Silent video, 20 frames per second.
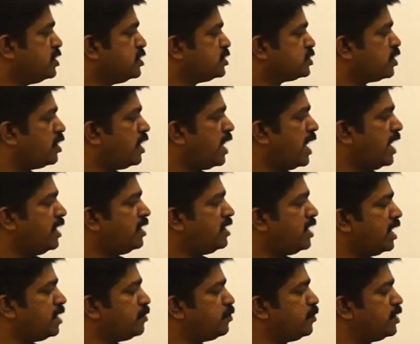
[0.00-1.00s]
So add
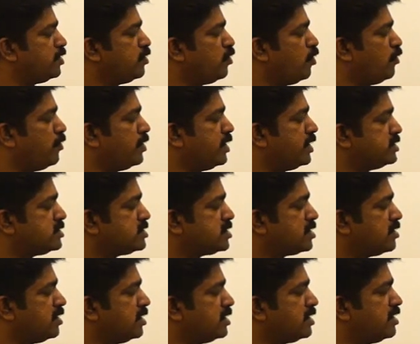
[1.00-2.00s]
admin overheads
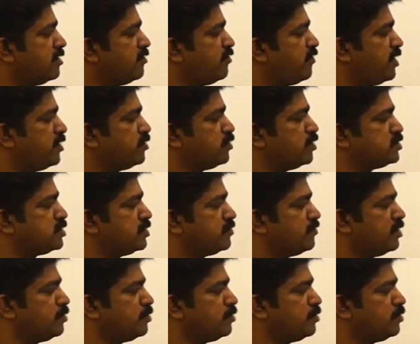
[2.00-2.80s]
35,000.